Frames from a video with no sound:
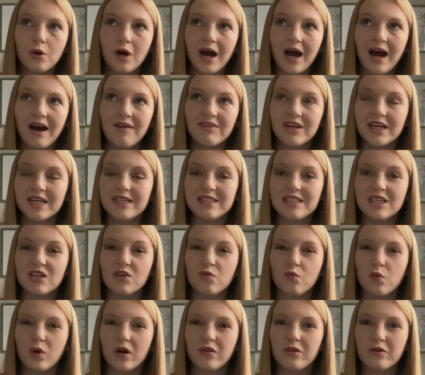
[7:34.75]
have an idea of
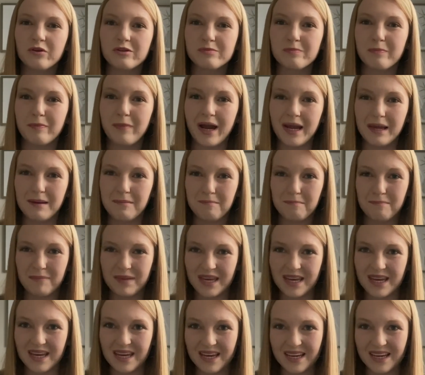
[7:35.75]
where those might be